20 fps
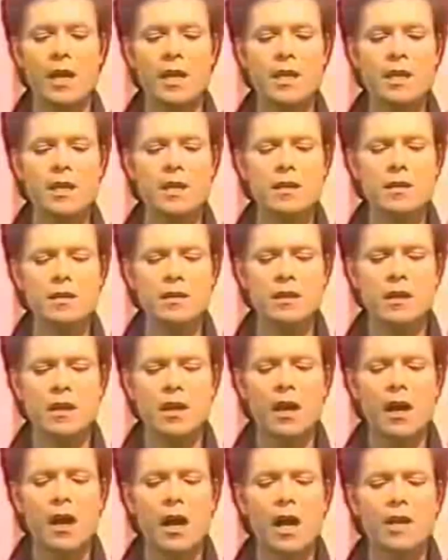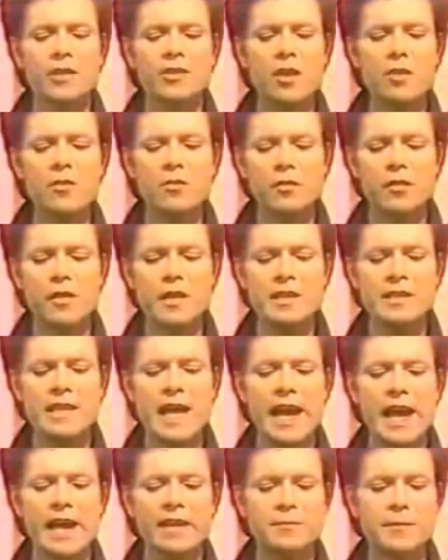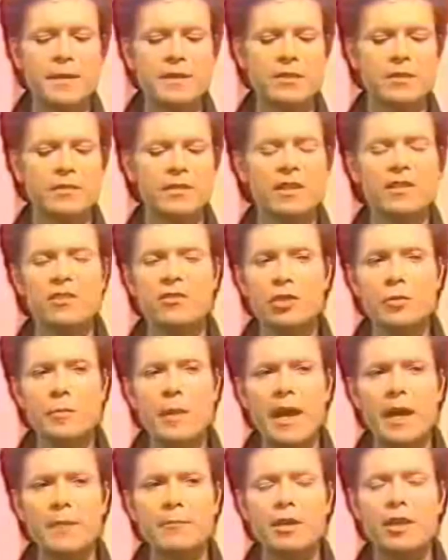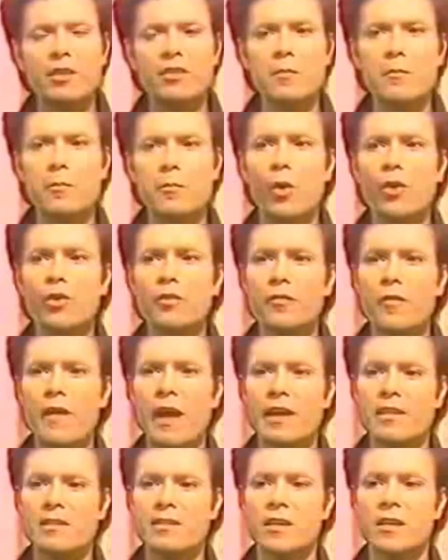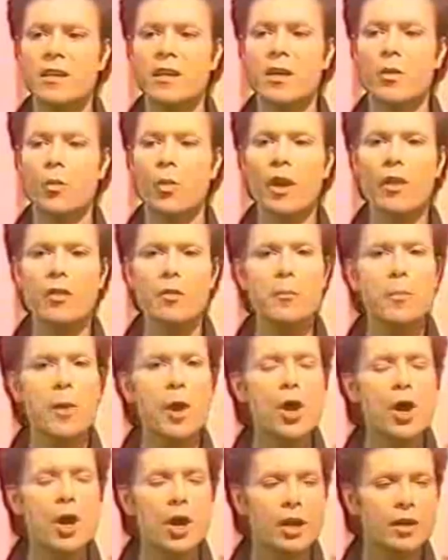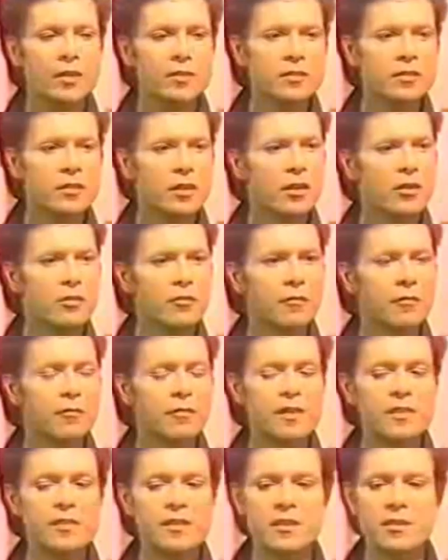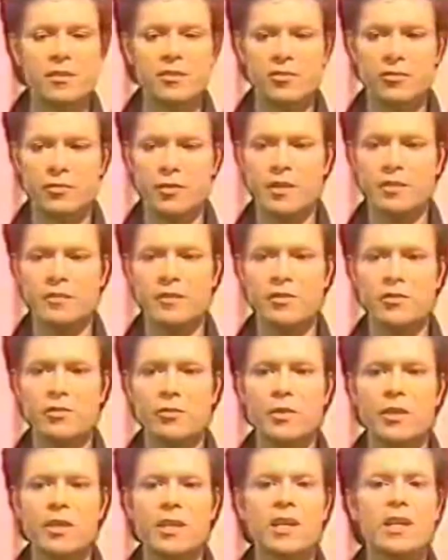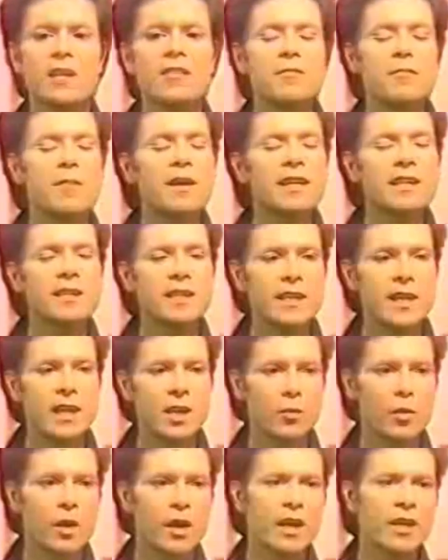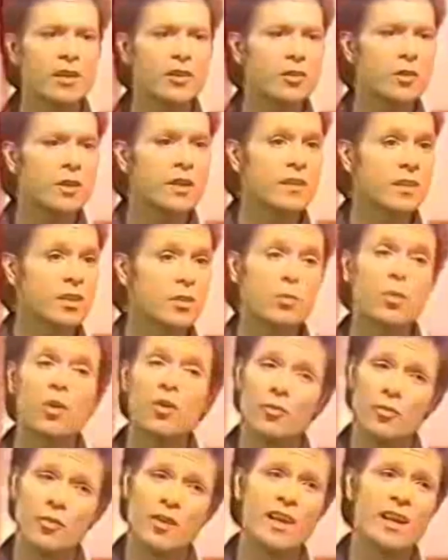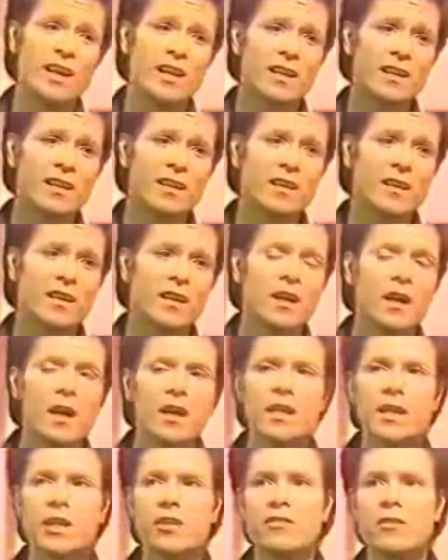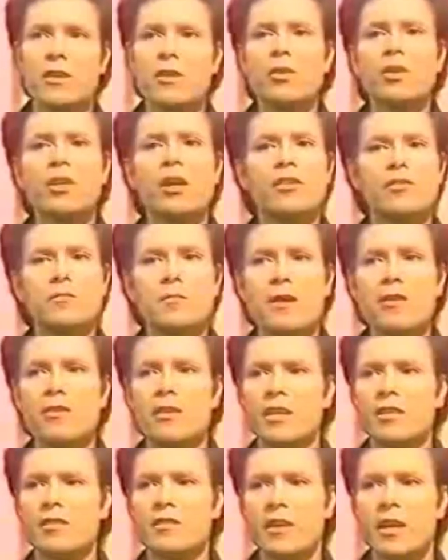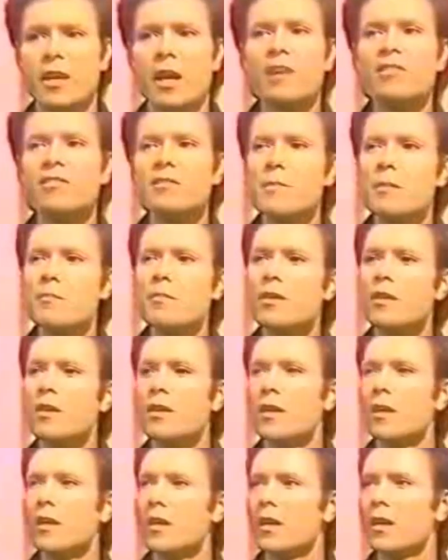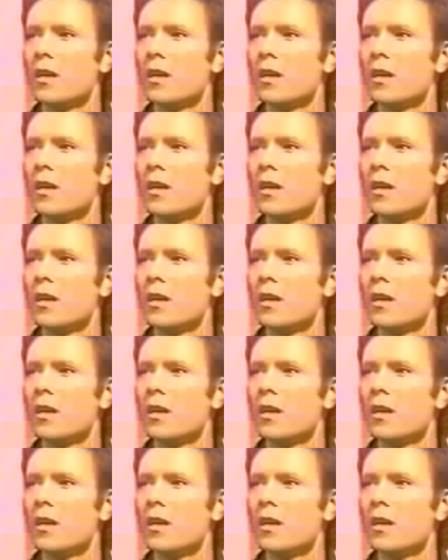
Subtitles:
I don't think that aspect of it is too bad, because in point of fact, one of the perks of this industry is that you earn enough money to get away and do anything you want, really. You know, it's no good us moaning and saying, I used to remember